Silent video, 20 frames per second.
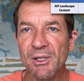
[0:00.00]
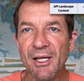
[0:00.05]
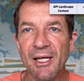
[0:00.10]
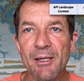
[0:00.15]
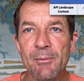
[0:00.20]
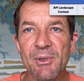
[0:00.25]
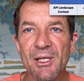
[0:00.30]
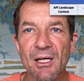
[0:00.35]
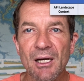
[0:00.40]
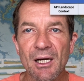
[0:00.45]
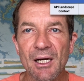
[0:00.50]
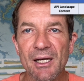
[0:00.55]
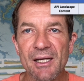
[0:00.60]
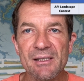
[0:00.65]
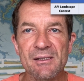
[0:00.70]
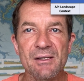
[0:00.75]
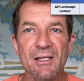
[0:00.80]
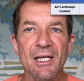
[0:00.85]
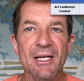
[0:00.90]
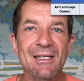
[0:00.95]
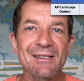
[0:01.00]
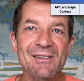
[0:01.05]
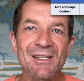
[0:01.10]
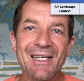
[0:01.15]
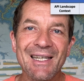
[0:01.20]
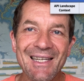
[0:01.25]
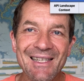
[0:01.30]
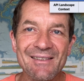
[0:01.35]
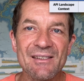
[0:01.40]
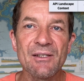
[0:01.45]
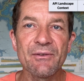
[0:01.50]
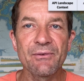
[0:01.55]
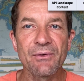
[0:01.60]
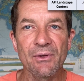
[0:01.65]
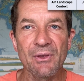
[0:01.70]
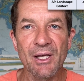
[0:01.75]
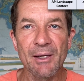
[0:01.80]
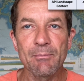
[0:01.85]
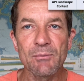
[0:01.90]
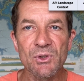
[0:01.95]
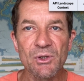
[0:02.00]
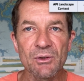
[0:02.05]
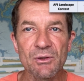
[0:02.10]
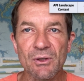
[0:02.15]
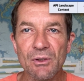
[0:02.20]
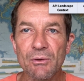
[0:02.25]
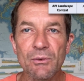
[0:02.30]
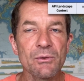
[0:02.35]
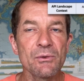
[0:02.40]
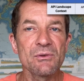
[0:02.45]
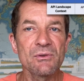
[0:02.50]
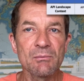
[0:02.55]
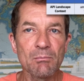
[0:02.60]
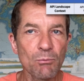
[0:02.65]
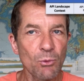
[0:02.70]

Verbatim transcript: APIs, that it's easy for them to use